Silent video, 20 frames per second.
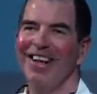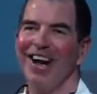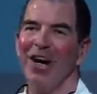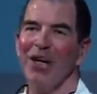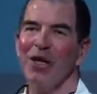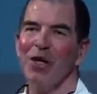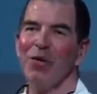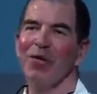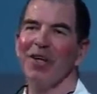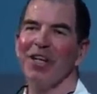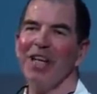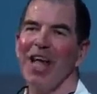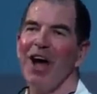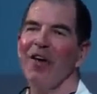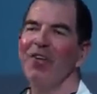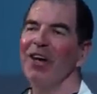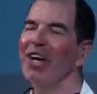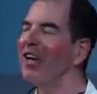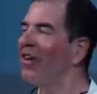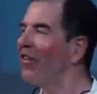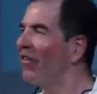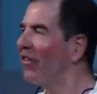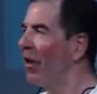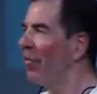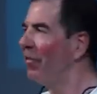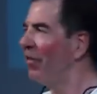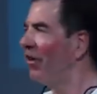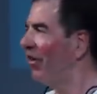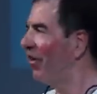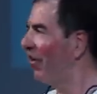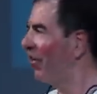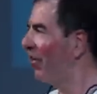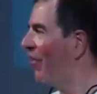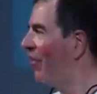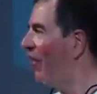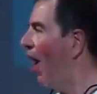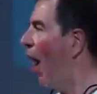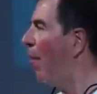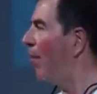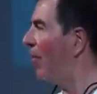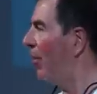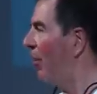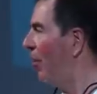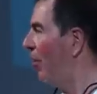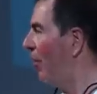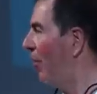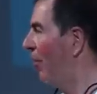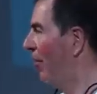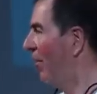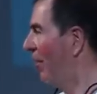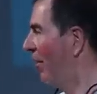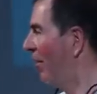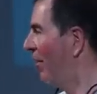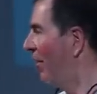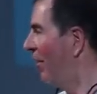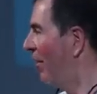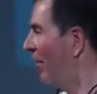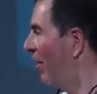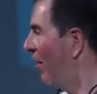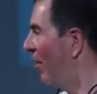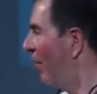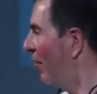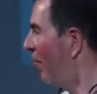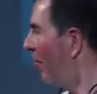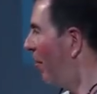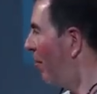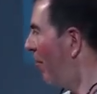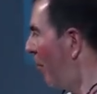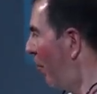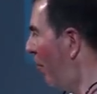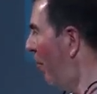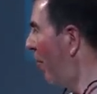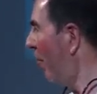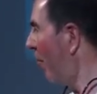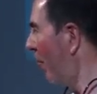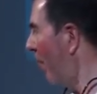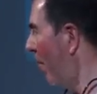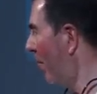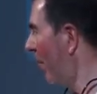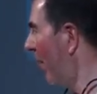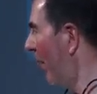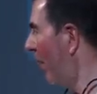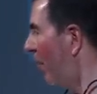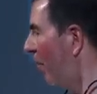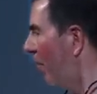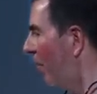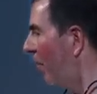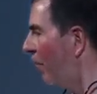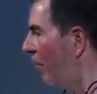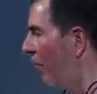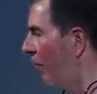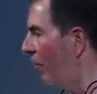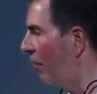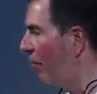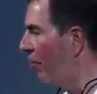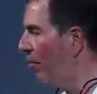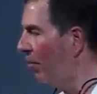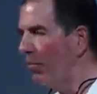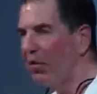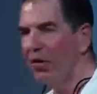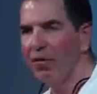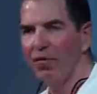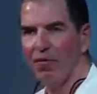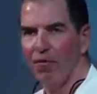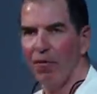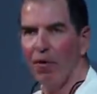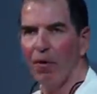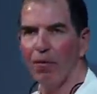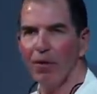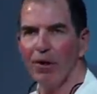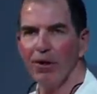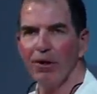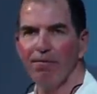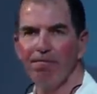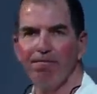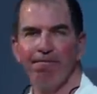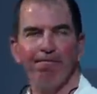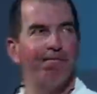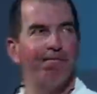are you allowing an assumption to stop you from doing something in order to move forward?